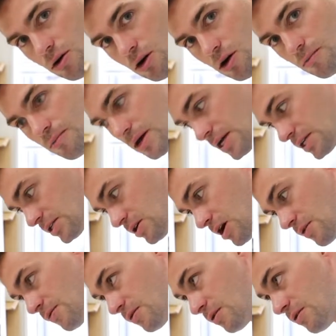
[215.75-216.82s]
all based
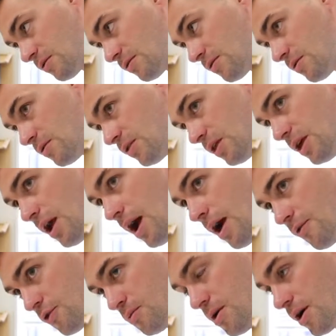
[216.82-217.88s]
off of the
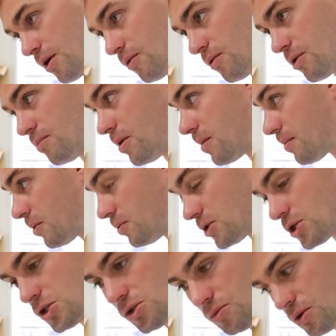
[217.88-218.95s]
aftermarket rear bumper,
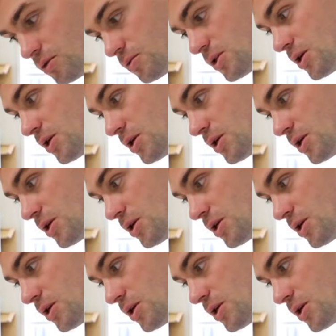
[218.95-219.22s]
which is the one that was